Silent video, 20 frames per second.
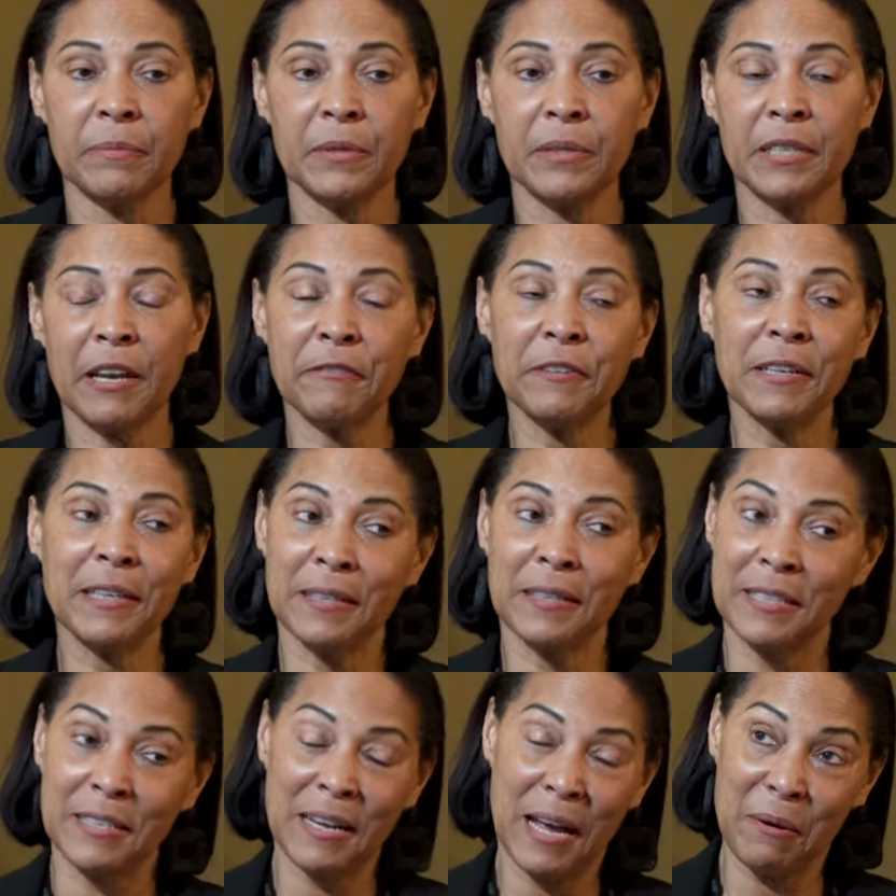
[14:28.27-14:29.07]

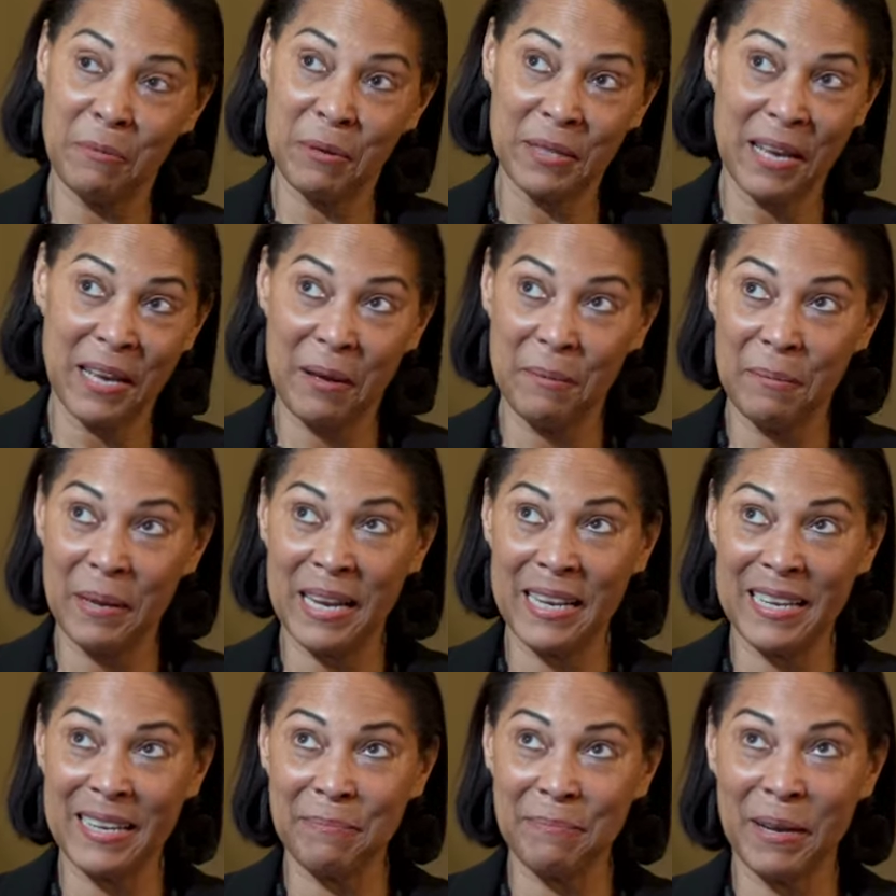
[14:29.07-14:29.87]
Definitely not without
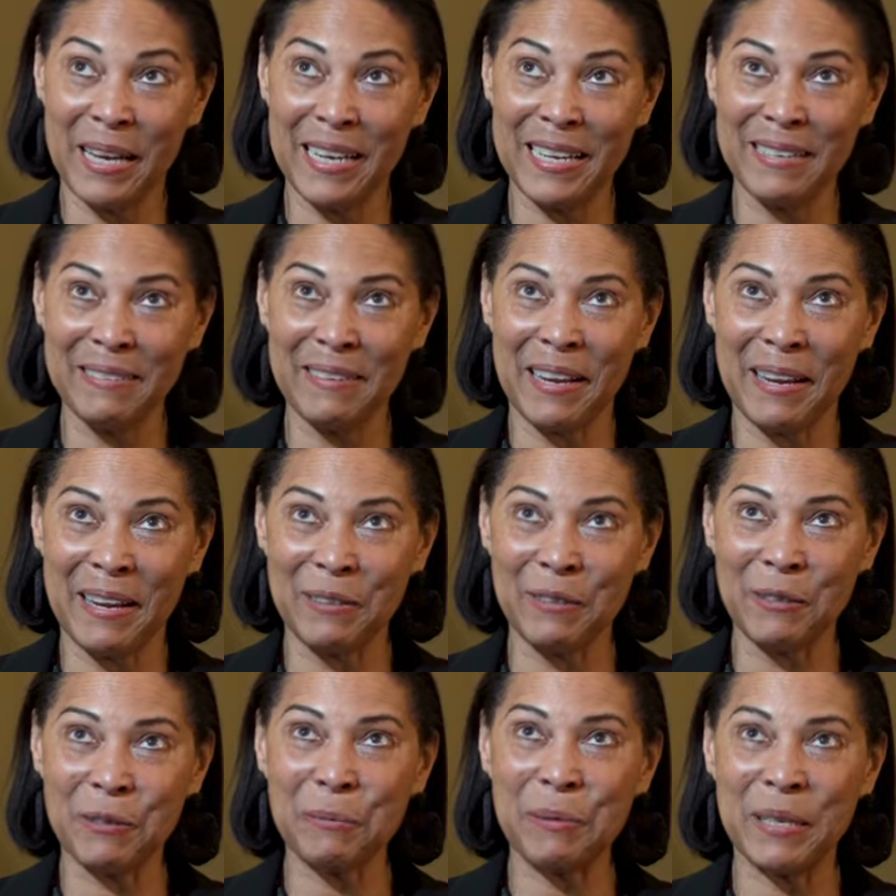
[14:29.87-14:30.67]
my
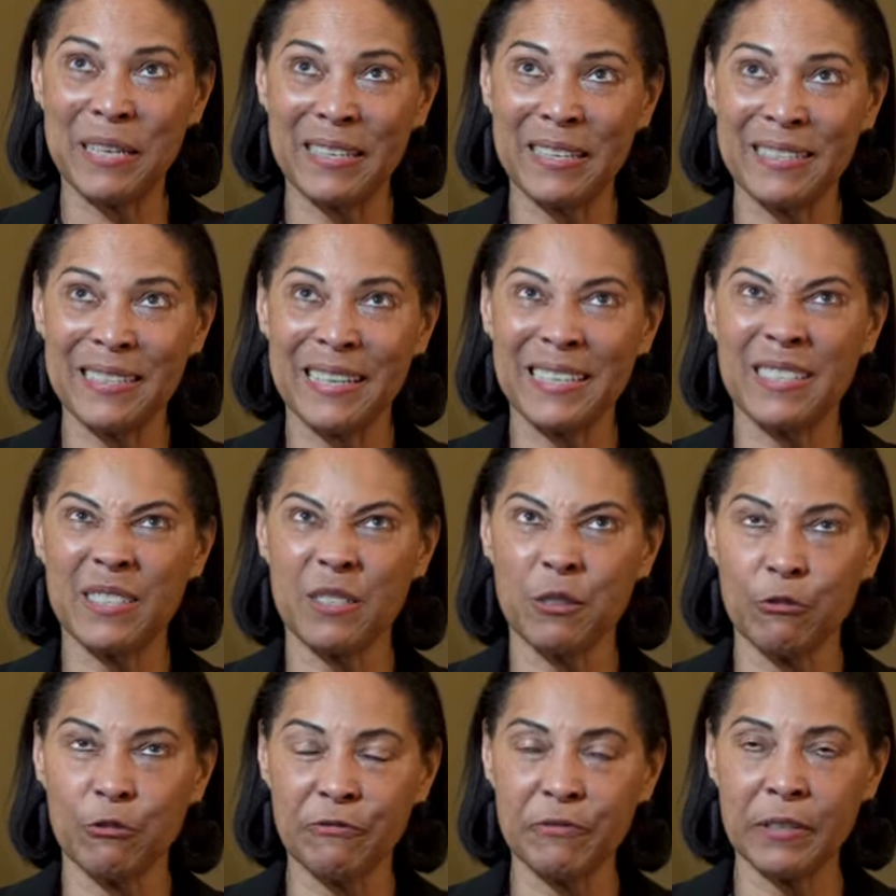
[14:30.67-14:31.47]
inhaler, because I
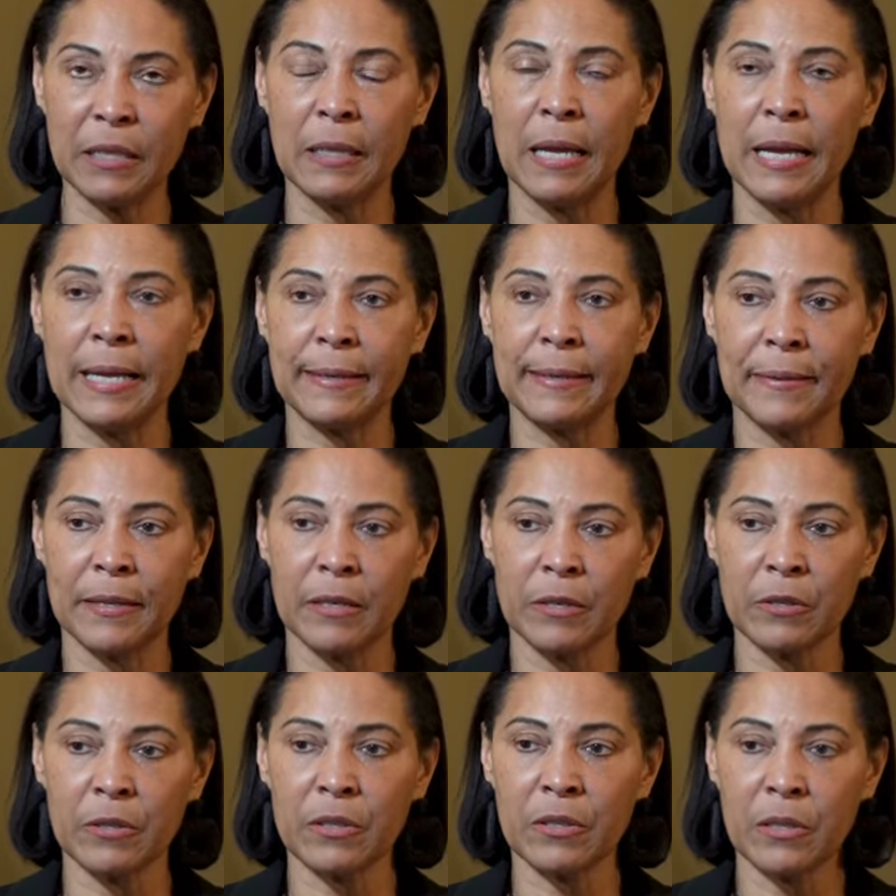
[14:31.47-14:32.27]
still feel like
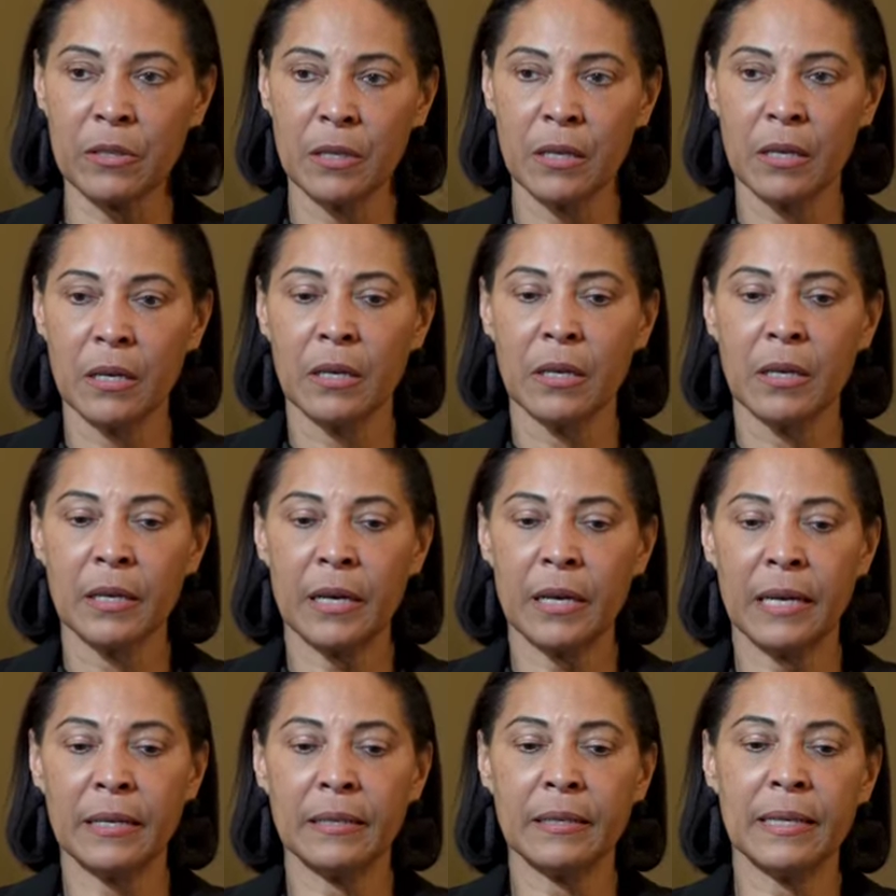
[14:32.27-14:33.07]
there's
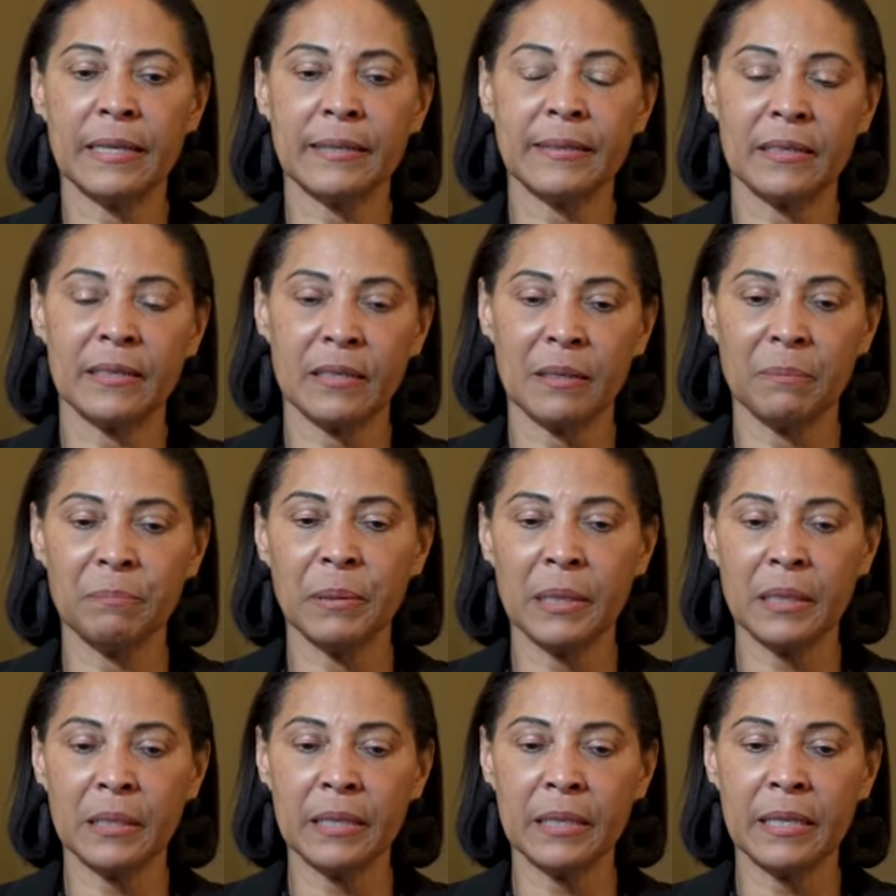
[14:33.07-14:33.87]
kind of like this
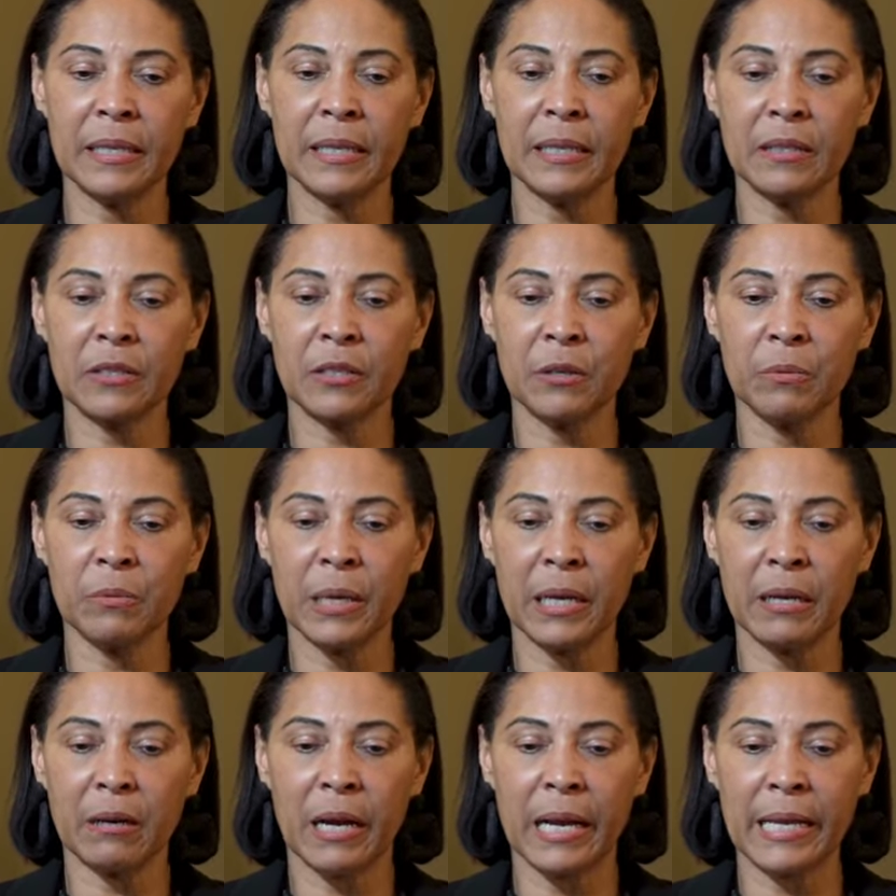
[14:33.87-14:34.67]
ability to
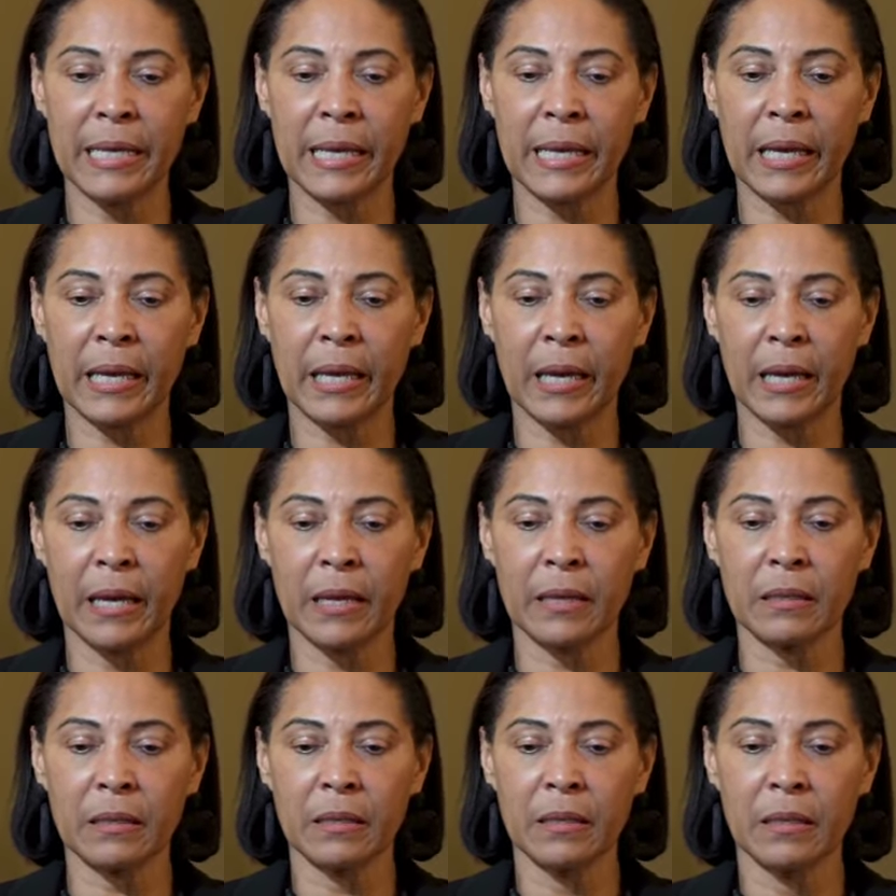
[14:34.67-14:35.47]
where I
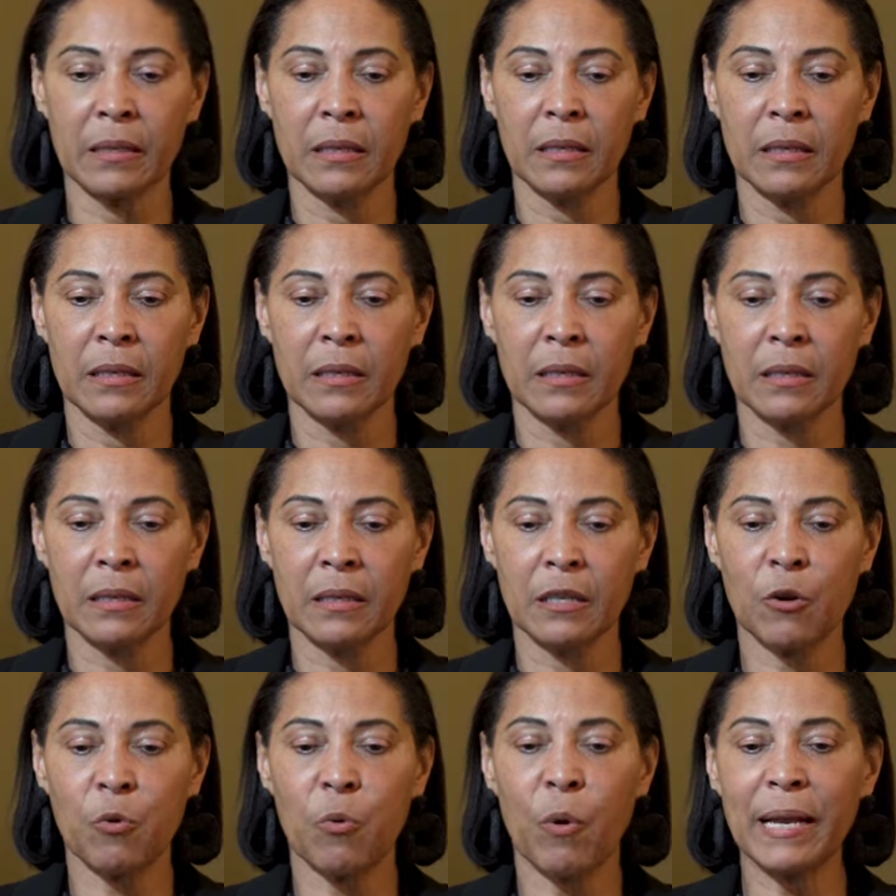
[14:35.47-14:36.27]
can't
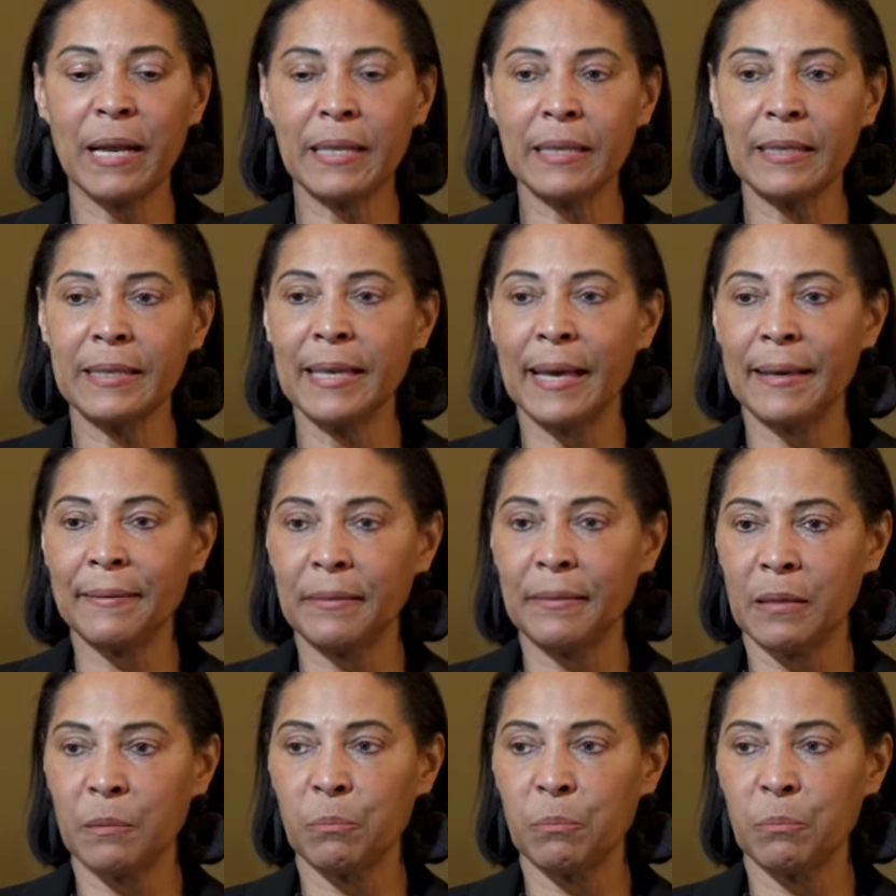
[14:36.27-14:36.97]
quite get the